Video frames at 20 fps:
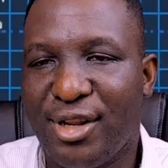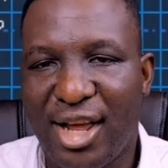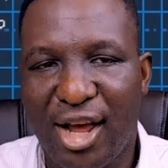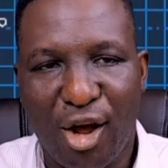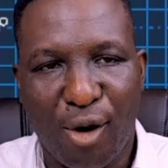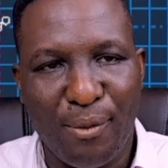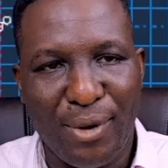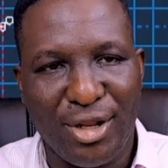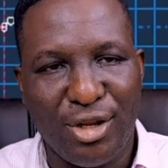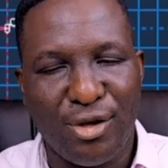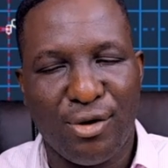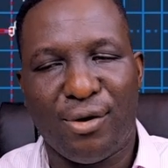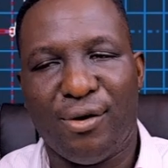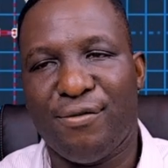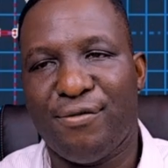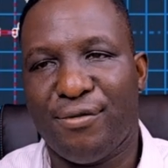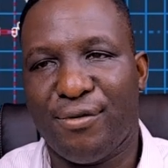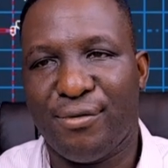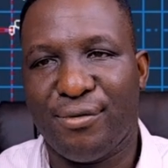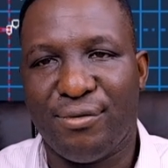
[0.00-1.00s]
on how many
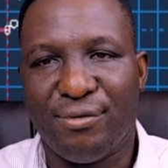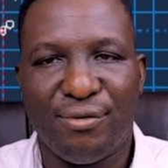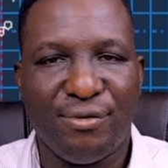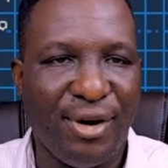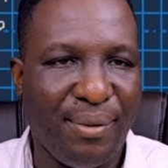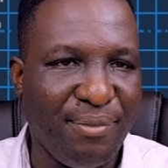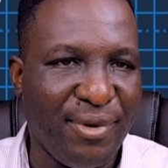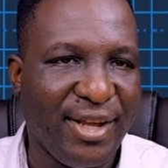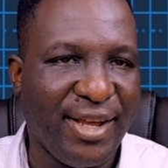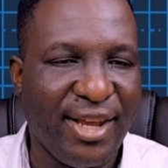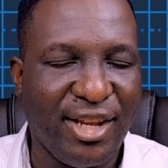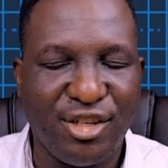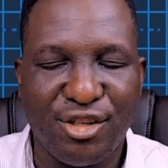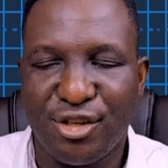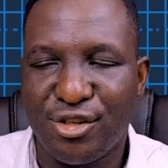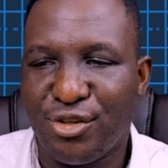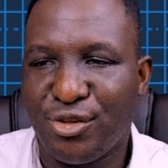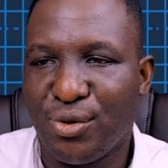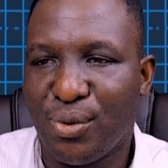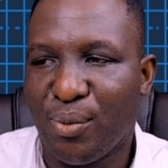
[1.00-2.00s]
often
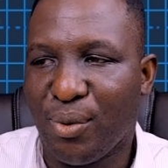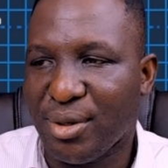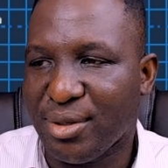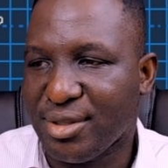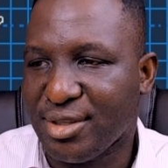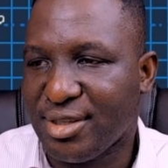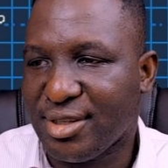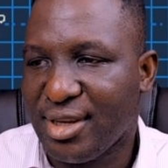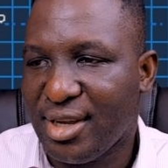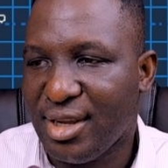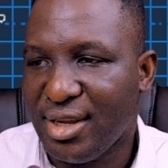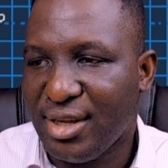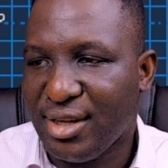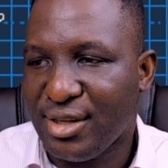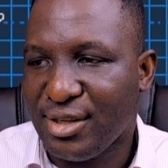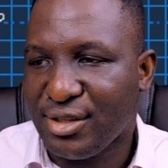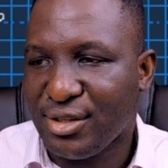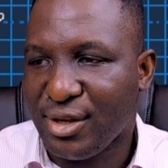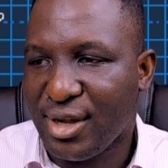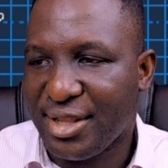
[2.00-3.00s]
replications you want.
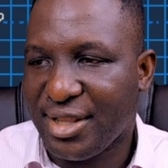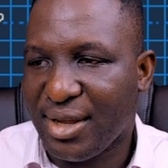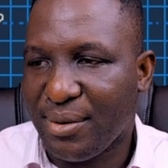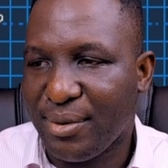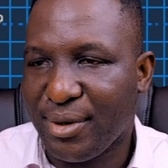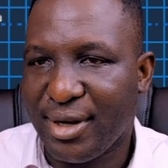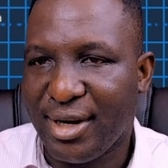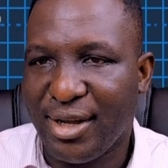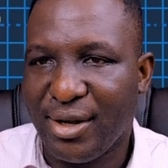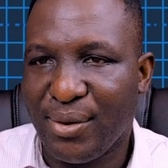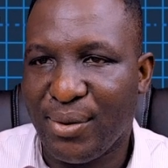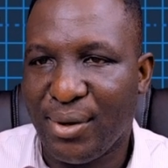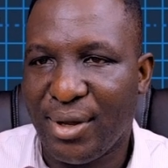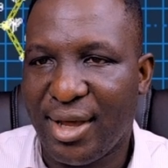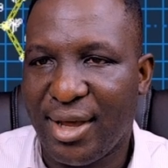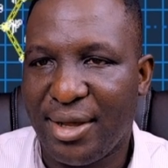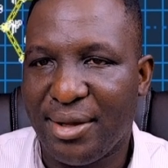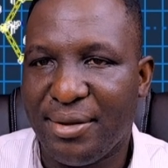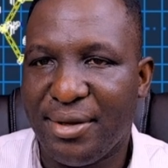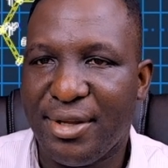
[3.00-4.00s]
So and then we click
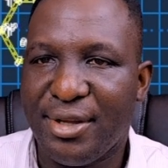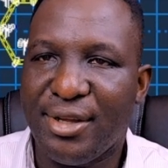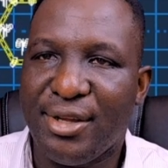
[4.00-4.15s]
OK.